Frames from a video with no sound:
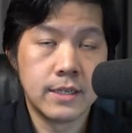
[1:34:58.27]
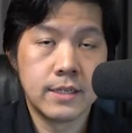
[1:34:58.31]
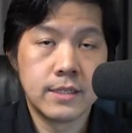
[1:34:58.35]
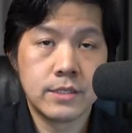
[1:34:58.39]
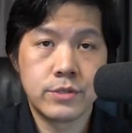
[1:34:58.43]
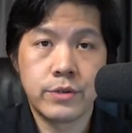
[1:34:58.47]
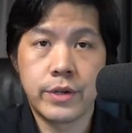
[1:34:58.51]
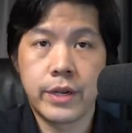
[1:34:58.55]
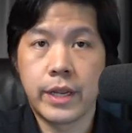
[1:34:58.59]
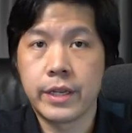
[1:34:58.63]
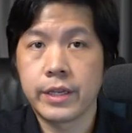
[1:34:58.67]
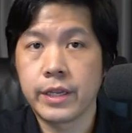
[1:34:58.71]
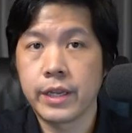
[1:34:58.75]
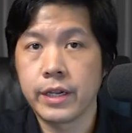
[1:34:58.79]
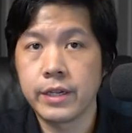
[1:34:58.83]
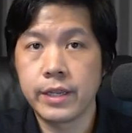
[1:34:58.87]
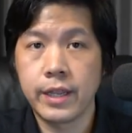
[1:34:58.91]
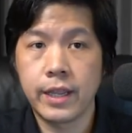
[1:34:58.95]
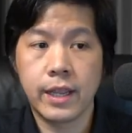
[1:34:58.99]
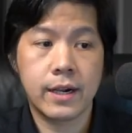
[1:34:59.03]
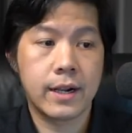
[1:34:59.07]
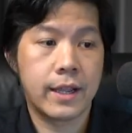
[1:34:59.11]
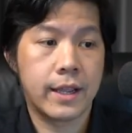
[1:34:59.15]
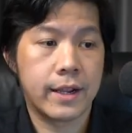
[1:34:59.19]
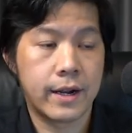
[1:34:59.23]
so that it can
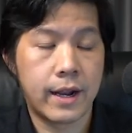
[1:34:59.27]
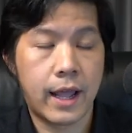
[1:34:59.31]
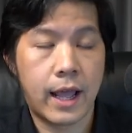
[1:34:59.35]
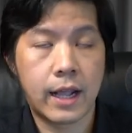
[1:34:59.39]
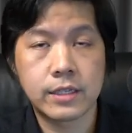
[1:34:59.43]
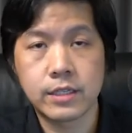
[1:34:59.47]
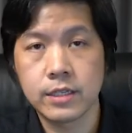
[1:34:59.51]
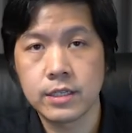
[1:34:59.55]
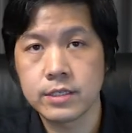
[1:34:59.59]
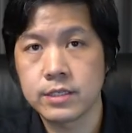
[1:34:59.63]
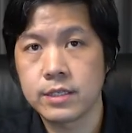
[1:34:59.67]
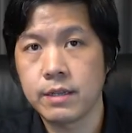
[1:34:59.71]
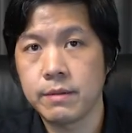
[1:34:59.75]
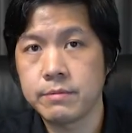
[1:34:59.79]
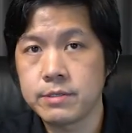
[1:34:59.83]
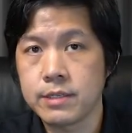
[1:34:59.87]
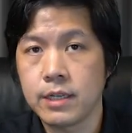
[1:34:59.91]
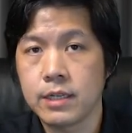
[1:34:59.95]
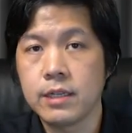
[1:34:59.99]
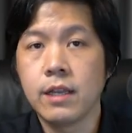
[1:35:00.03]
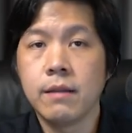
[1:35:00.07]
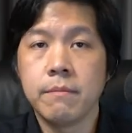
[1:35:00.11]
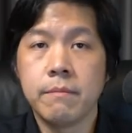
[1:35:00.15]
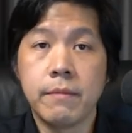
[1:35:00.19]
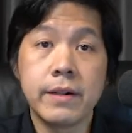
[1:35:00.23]
take like larger step size.
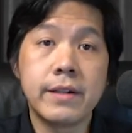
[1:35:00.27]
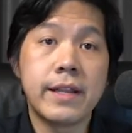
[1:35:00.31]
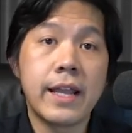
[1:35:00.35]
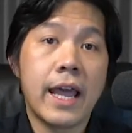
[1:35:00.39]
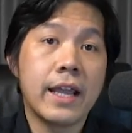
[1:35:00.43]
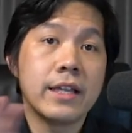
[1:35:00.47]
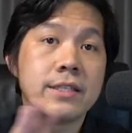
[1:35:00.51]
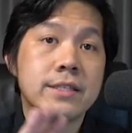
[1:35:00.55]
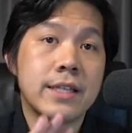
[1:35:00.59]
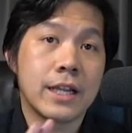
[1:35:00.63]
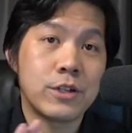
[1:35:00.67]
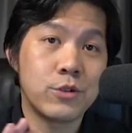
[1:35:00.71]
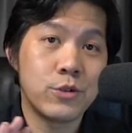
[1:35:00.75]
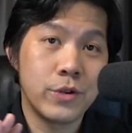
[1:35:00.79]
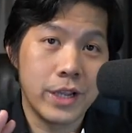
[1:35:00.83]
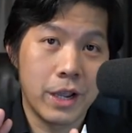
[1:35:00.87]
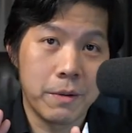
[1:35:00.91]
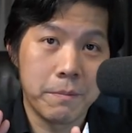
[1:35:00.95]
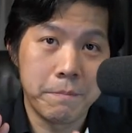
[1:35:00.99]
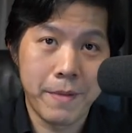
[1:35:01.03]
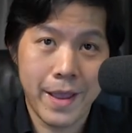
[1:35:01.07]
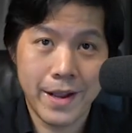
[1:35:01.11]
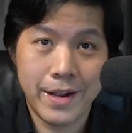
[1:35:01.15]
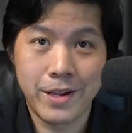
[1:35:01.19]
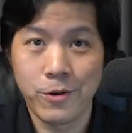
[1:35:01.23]
But that is actually a
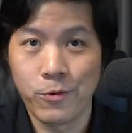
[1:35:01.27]
better